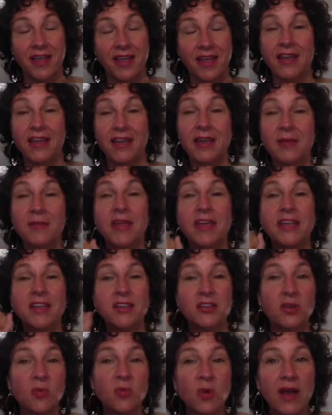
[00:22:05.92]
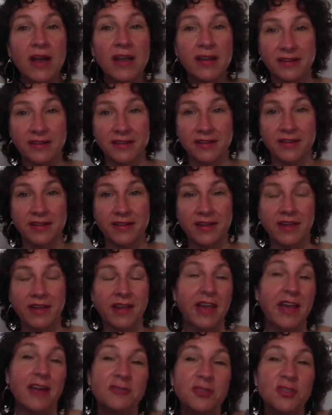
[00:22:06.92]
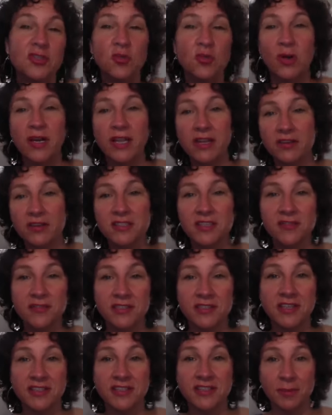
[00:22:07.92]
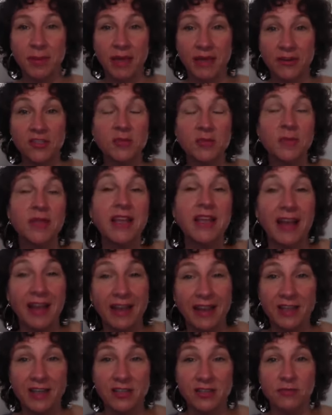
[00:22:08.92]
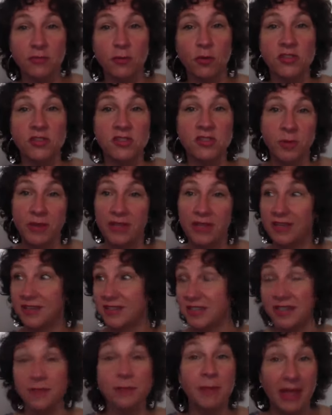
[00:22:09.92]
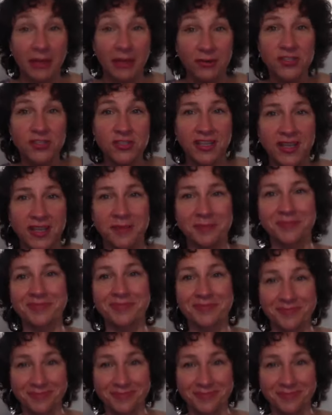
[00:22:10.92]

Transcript: And I'm like, you know what? After 20 years of it doesn't matter to me, I got divorced because it mattered to him.